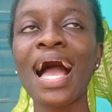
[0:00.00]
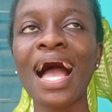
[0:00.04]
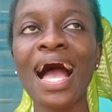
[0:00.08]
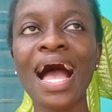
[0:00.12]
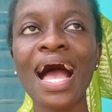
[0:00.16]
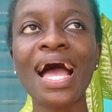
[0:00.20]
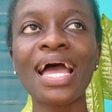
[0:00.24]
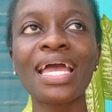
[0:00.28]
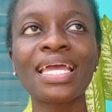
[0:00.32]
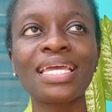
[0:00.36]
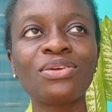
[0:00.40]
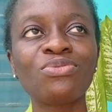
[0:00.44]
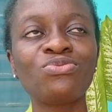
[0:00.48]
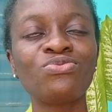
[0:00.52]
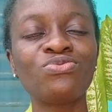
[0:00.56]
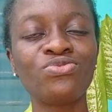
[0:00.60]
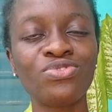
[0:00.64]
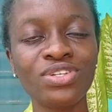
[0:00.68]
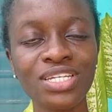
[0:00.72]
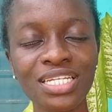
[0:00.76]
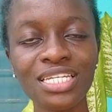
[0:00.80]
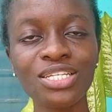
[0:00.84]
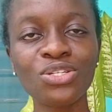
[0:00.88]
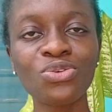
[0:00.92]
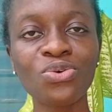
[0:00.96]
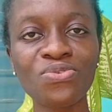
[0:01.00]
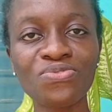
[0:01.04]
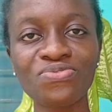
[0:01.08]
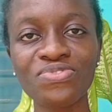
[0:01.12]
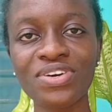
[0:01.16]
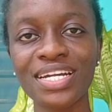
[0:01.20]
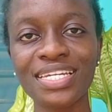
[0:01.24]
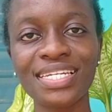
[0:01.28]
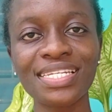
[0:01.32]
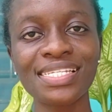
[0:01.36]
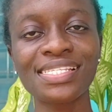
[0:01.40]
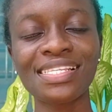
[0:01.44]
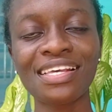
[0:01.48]
I really don't
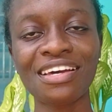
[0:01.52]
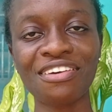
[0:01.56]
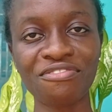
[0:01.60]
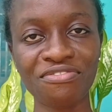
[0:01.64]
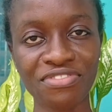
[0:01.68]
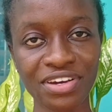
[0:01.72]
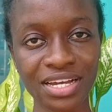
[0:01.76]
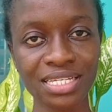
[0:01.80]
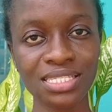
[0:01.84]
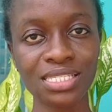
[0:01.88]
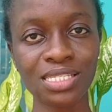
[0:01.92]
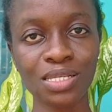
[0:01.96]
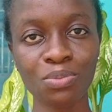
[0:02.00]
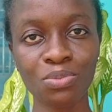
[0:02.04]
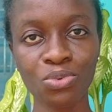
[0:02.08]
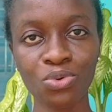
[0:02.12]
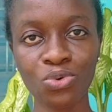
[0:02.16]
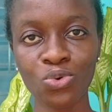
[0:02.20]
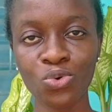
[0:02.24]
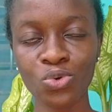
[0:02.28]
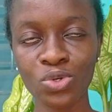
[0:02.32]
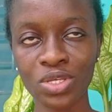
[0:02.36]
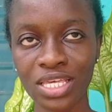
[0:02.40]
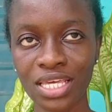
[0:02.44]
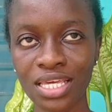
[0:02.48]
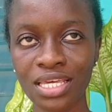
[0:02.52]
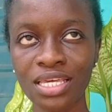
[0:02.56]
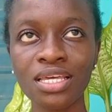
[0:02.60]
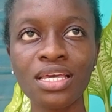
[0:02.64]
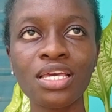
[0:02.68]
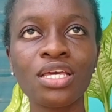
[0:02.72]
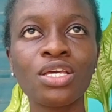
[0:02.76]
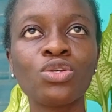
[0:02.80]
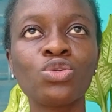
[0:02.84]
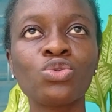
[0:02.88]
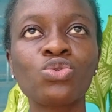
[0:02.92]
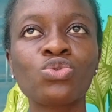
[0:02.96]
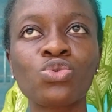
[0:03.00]
find this advisable. Okay,
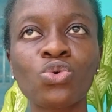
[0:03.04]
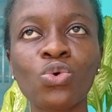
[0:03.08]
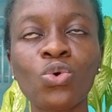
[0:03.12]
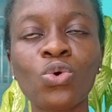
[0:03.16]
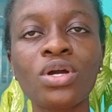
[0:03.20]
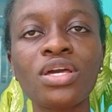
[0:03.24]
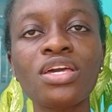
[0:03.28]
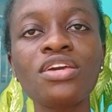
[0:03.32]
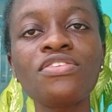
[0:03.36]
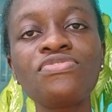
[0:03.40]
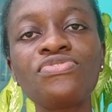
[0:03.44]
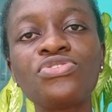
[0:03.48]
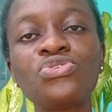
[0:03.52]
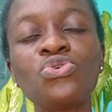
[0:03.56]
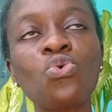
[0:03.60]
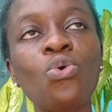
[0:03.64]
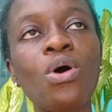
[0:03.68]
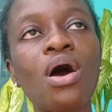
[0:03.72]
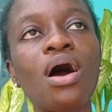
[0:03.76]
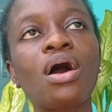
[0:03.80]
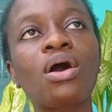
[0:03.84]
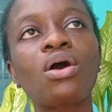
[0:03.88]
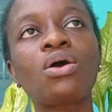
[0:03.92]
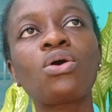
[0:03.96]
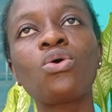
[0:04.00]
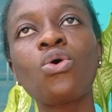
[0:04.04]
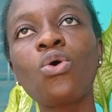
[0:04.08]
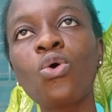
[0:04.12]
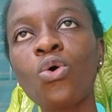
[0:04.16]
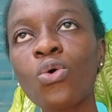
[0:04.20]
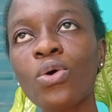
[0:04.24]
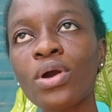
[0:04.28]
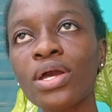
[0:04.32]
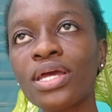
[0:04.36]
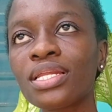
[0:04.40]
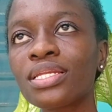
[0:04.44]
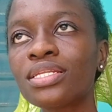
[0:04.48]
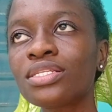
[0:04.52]
so if you are
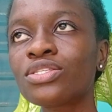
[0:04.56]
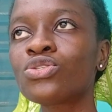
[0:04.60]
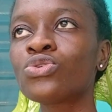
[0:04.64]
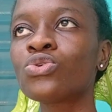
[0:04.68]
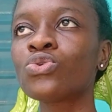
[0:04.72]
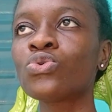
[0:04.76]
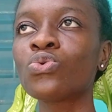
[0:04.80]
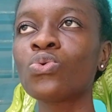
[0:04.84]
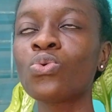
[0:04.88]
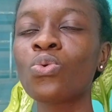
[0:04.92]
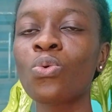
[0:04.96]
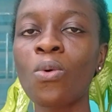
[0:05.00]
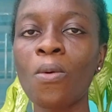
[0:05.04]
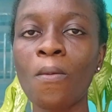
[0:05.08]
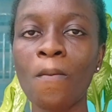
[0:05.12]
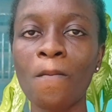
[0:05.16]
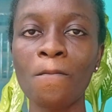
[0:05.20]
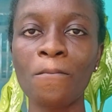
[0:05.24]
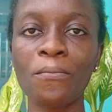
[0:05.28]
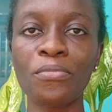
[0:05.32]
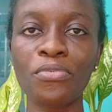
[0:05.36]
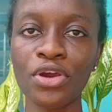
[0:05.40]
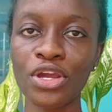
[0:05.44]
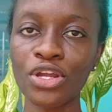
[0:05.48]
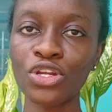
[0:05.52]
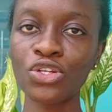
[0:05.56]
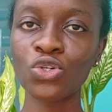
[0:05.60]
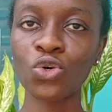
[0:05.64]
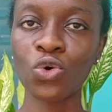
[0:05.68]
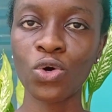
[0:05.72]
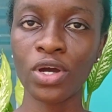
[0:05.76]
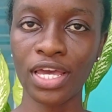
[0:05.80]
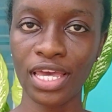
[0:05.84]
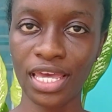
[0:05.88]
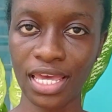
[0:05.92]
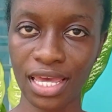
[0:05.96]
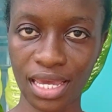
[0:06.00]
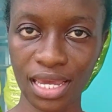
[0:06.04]
going to braid your
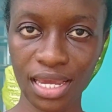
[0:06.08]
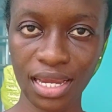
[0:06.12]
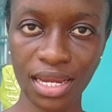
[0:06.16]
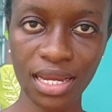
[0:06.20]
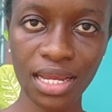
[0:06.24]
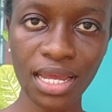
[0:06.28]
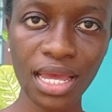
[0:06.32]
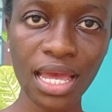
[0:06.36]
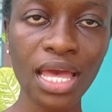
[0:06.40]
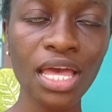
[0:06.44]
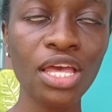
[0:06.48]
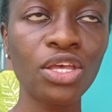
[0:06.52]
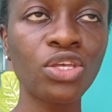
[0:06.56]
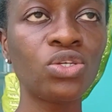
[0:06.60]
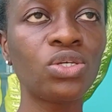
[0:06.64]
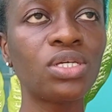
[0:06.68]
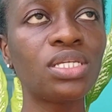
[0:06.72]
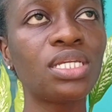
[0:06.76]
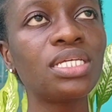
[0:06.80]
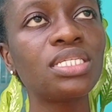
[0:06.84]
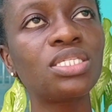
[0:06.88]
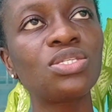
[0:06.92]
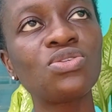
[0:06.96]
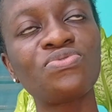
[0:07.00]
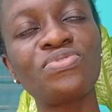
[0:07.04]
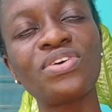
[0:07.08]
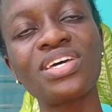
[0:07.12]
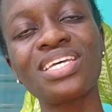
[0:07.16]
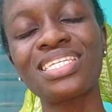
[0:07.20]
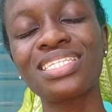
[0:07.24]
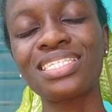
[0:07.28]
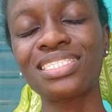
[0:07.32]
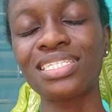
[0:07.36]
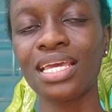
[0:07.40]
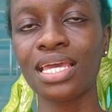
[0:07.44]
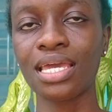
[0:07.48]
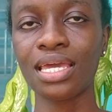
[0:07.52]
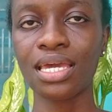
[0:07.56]
hair, you need to first
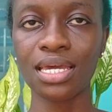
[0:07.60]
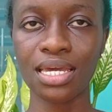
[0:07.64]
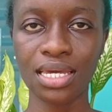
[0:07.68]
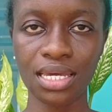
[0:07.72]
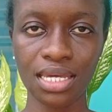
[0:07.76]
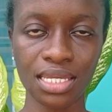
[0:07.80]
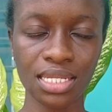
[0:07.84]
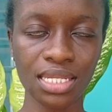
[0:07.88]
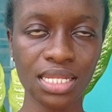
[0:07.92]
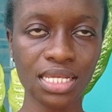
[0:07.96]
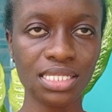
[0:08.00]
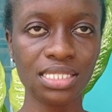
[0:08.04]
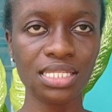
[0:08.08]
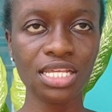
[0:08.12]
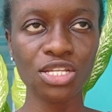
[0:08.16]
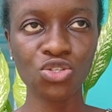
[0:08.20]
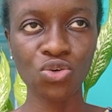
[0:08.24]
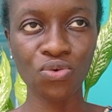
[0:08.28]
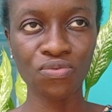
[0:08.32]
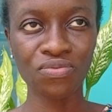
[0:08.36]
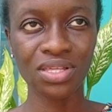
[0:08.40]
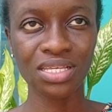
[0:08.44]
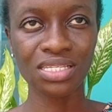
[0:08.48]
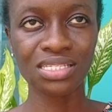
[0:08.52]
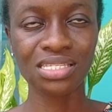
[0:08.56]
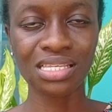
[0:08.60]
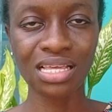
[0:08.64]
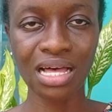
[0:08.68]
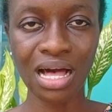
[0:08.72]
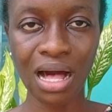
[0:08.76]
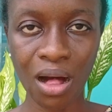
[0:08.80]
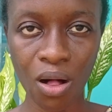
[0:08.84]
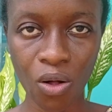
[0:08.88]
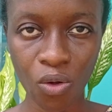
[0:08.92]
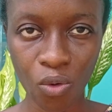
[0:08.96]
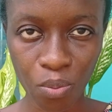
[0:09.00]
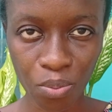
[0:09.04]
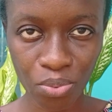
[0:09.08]
check the state of the
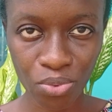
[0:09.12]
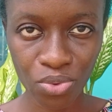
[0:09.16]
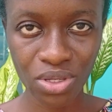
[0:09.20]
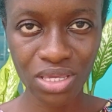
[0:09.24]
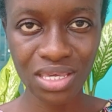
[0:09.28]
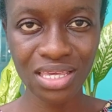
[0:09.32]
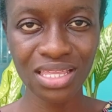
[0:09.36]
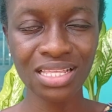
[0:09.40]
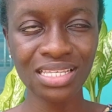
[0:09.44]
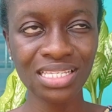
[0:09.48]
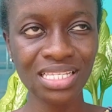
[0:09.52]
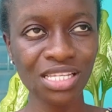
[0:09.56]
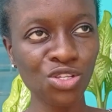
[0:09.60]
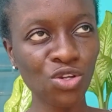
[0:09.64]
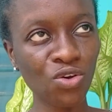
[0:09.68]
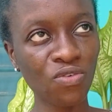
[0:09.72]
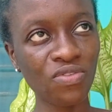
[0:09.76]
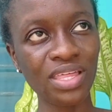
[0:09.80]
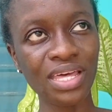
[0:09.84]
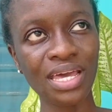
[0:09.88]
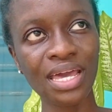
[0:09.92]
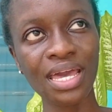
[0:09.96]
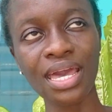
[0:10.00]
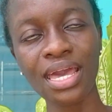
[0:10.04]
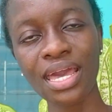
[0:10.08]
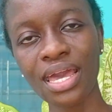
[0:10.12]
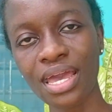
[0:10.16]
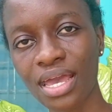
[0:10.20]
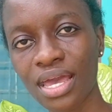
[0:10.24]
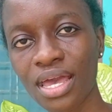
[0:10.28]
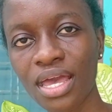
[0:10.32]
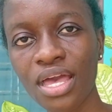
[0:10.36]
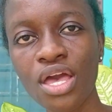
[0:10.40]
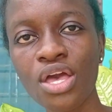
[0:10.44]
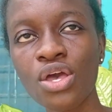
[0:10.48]
scalp. Okay, the state of the hair.